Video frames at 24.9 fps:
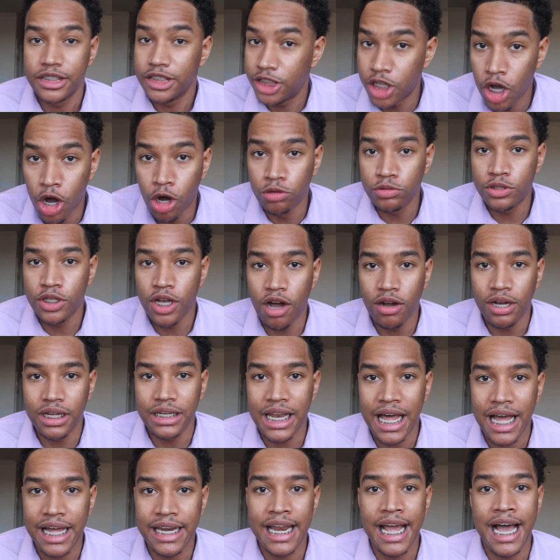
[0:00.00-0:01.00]
Don't talk a
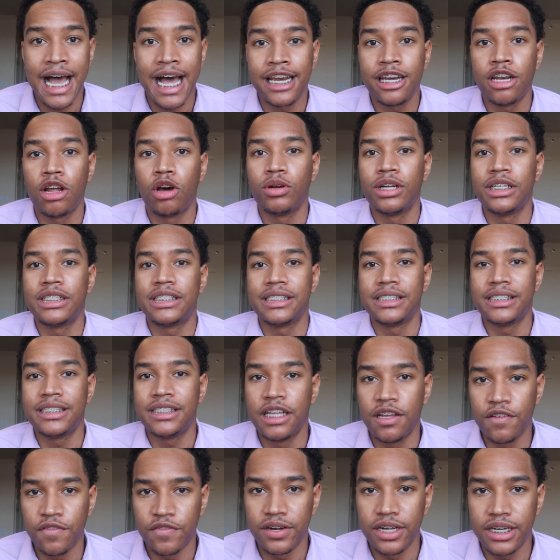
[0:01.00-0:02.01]
lot. Now, I know this is
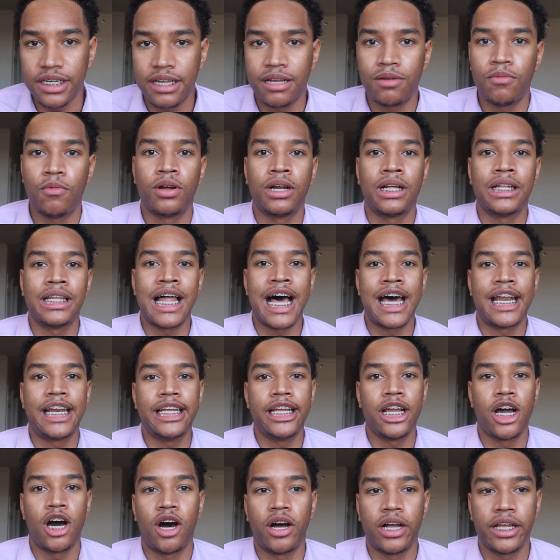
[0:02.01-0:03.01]
different than what a lot
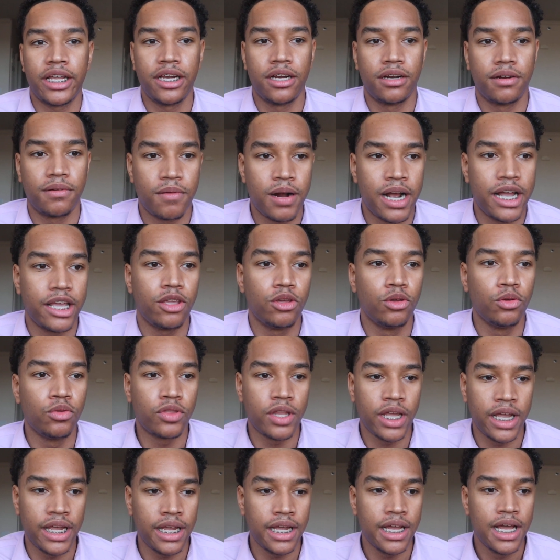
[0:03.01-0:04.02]
of y'all hear, right? You
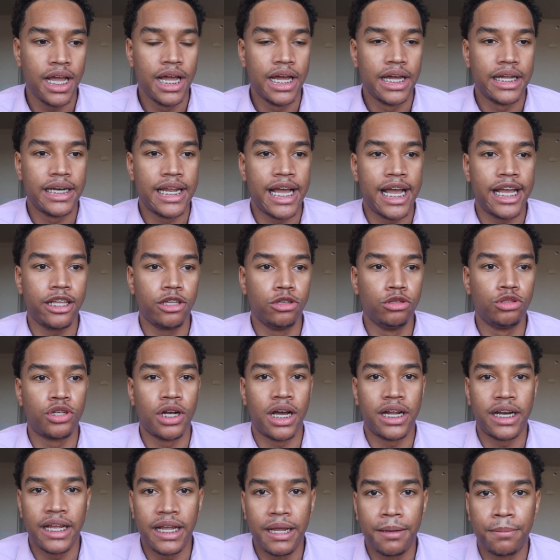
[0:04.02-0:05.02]
think that you
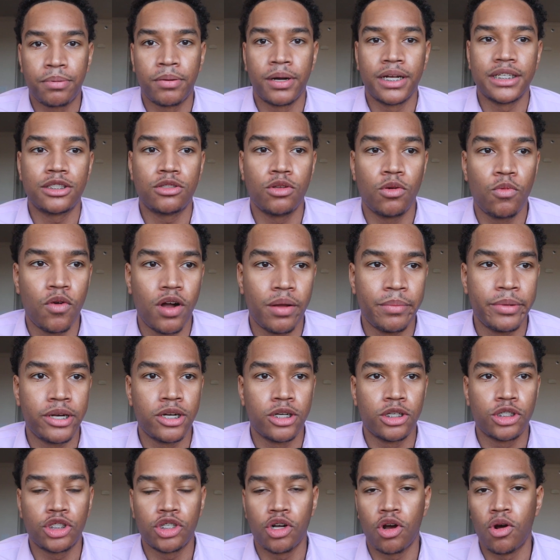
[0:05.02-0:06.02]
trying to impress the
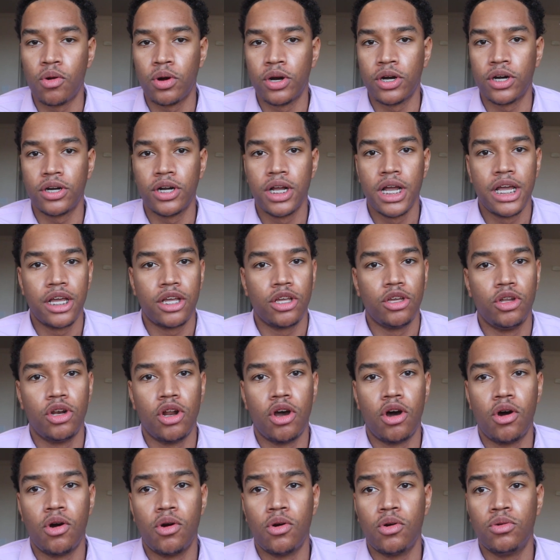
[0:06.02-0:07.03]
woman or show her, you
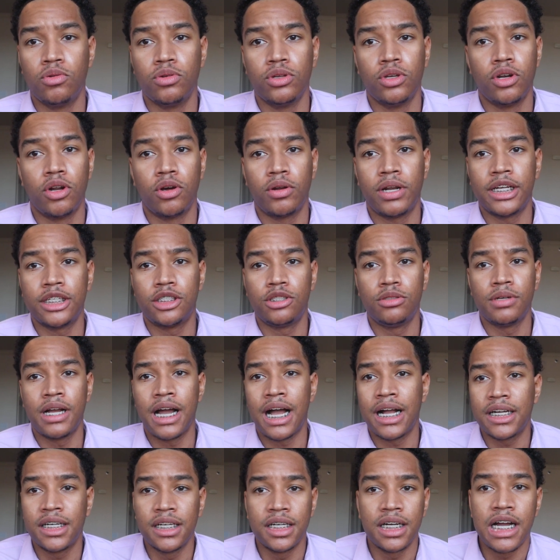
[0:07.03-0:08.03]
know, that you
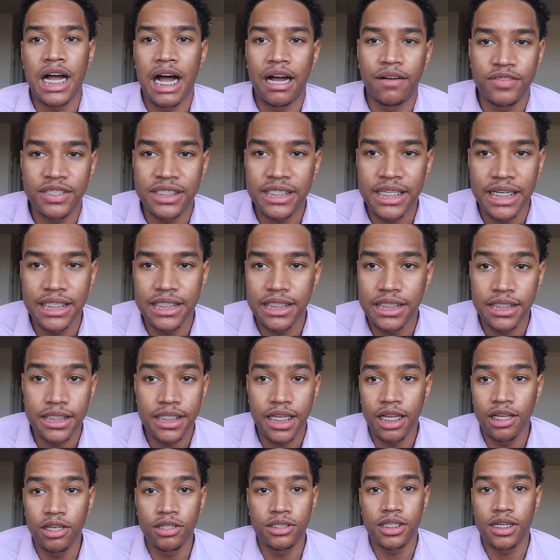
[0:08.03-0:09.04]
got good conversation
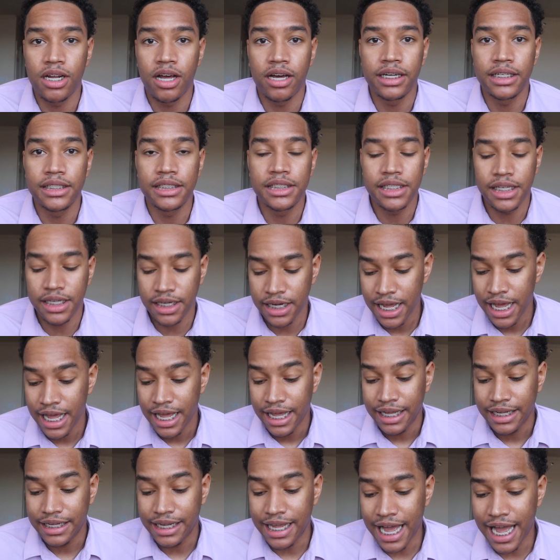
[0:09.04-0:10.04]
skills and all this shit.
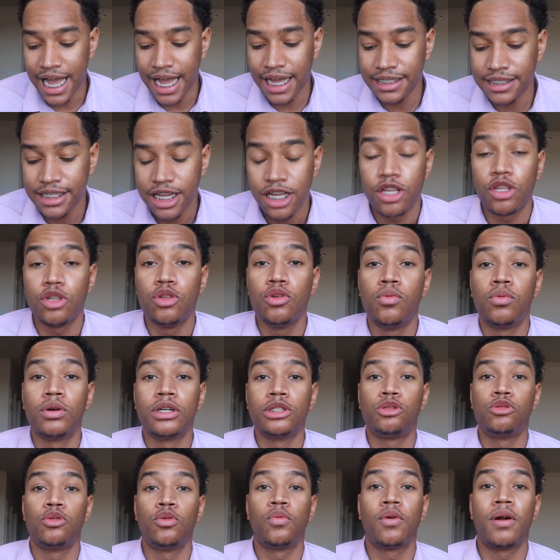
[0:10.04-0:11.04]
Guys, you
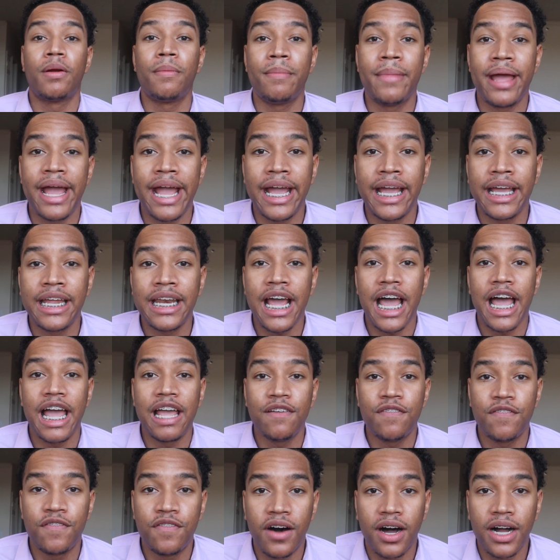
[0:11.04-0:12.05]
want to remain
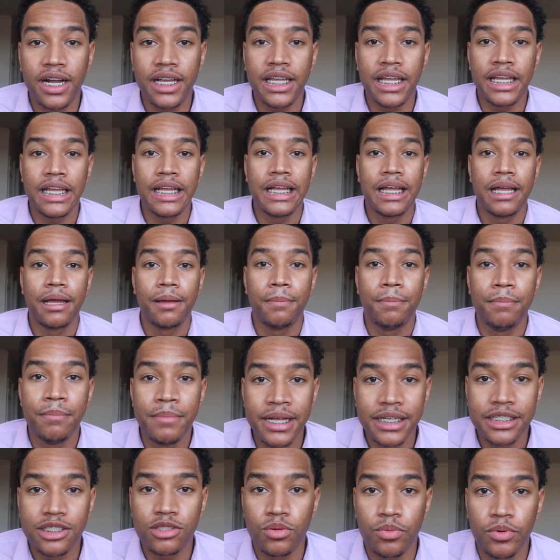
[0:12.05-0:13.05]
a fucking
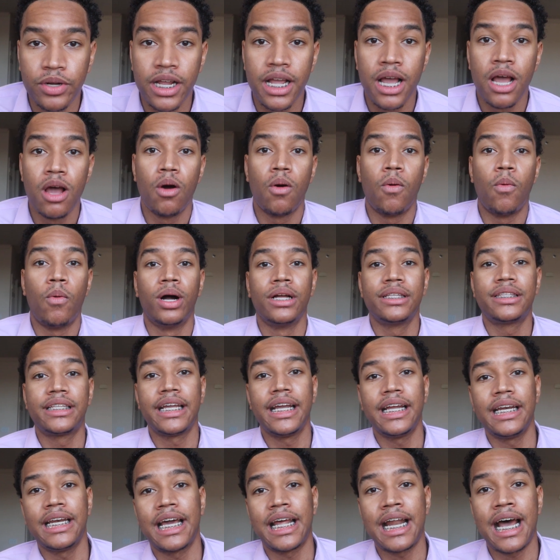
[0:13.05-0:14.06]
mystery. One
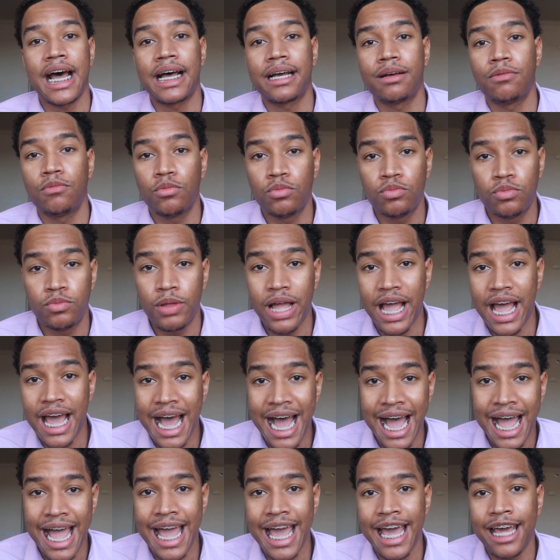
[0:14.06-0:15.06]
thing that
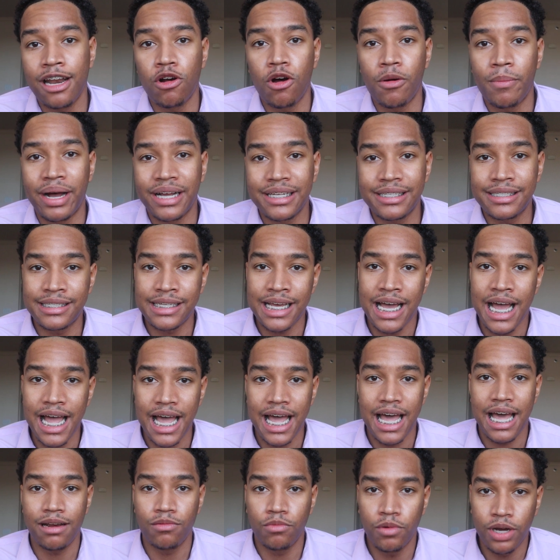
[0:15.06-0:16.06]
I had on my
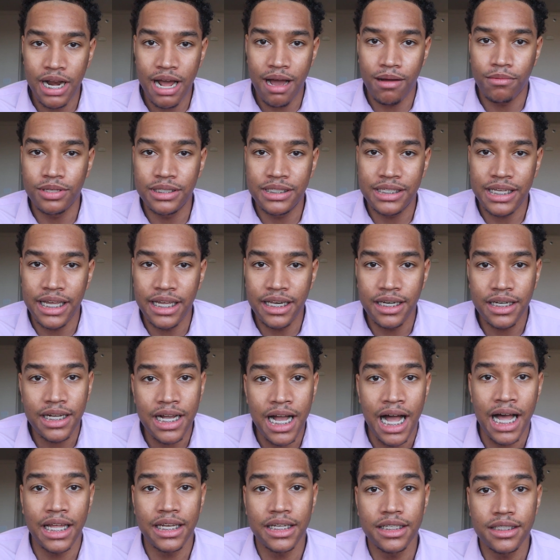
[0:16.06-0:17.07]
side when I was in
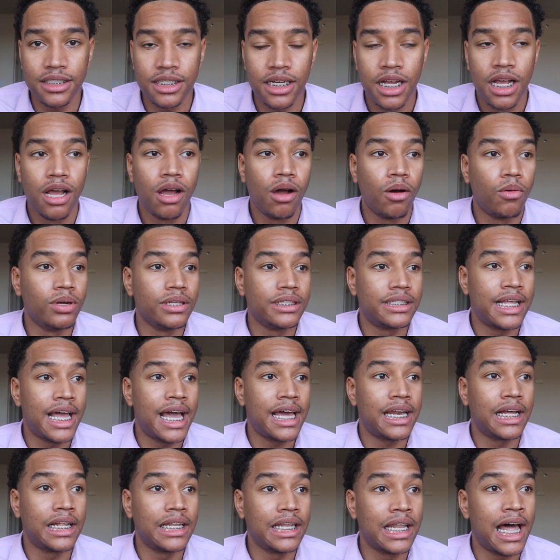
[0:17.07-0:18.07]
college was
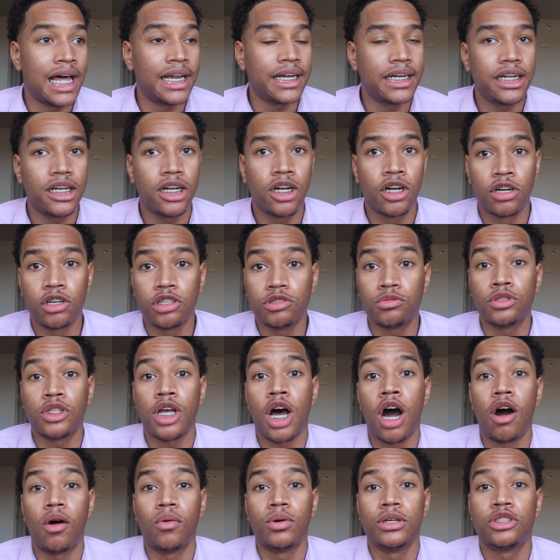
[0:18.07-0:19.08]
that a lot of the girls was
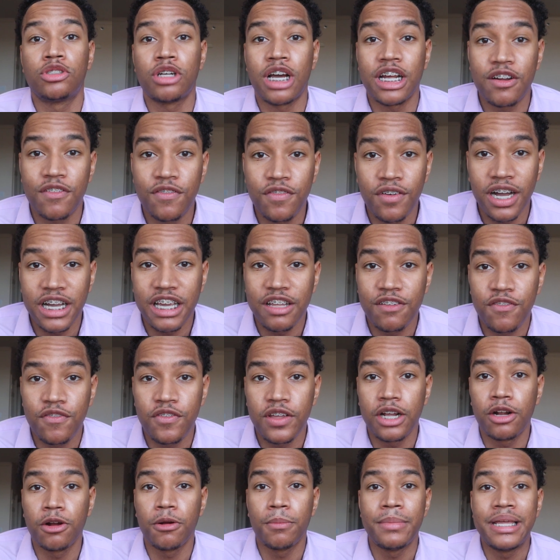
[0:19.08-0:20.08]
always trying to fucking
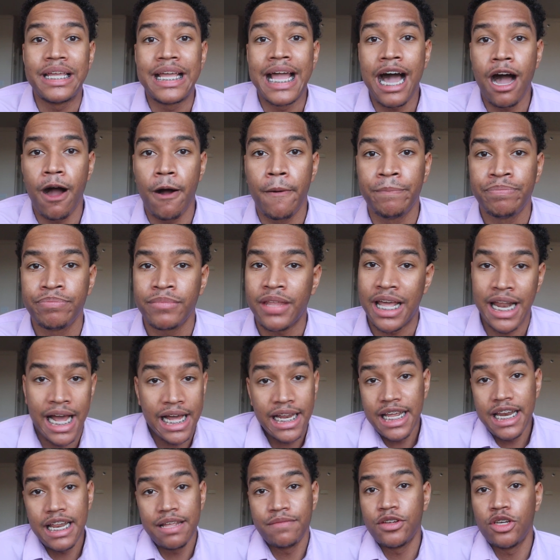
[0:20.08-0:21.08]
figure me out. And
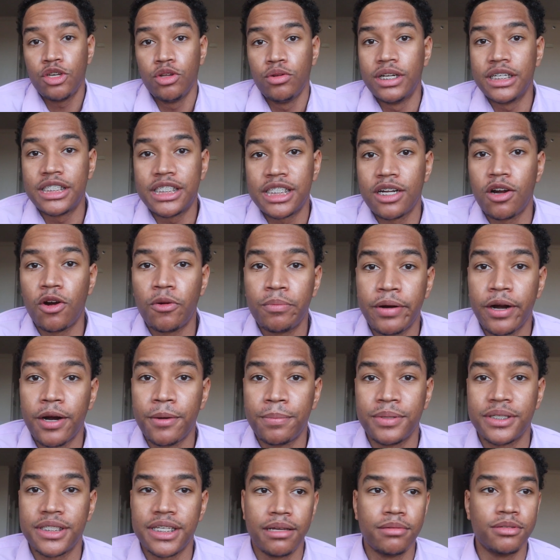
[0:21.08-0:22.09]
I didn't even do this shit on
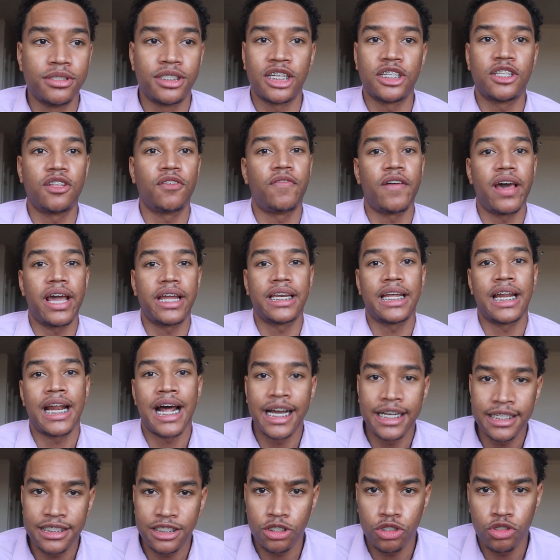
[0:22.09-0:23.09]
purpose. It was just the fact that
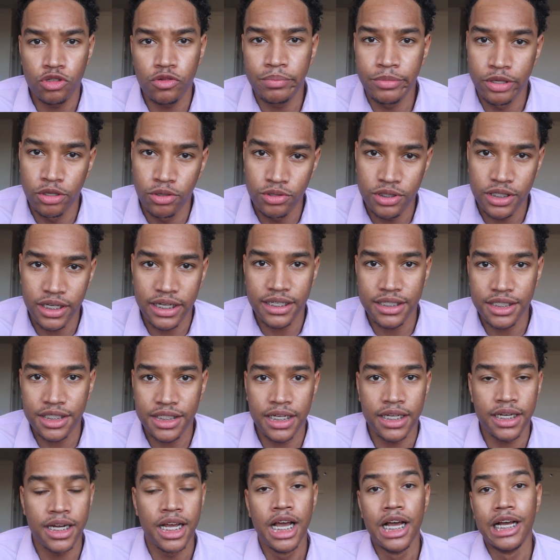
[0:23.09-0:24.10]
I used to do music and
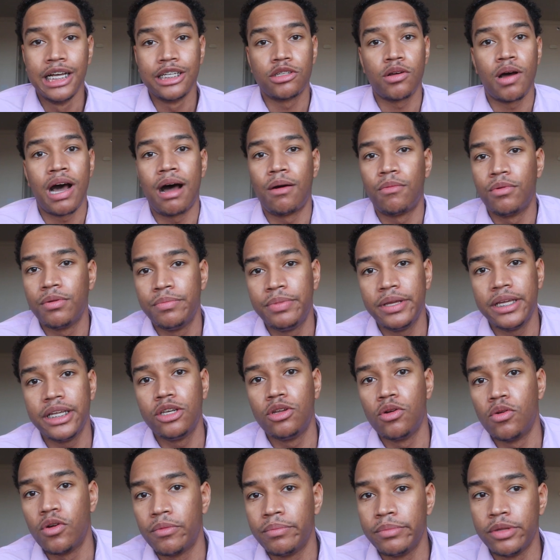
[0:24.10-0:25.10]
shit. So I would be
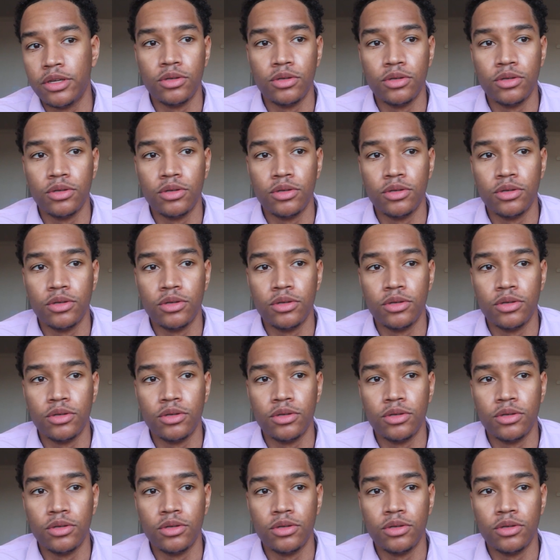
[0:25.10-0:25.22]
doing